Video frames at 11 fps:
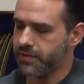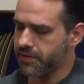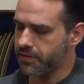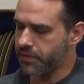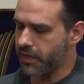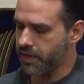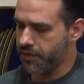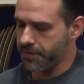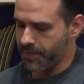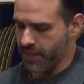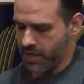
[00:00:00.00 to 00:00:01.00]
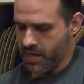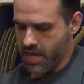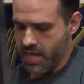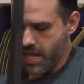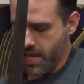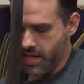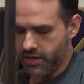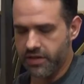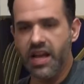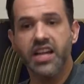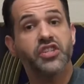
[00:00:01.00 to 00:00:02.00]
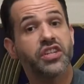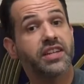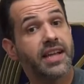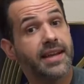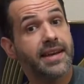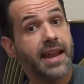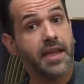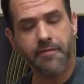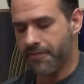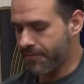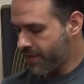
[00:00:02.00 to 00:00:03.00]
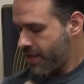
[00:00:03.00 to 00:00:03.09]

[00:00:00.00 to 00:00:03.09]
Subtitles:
This is really on there. And I should have got a knife.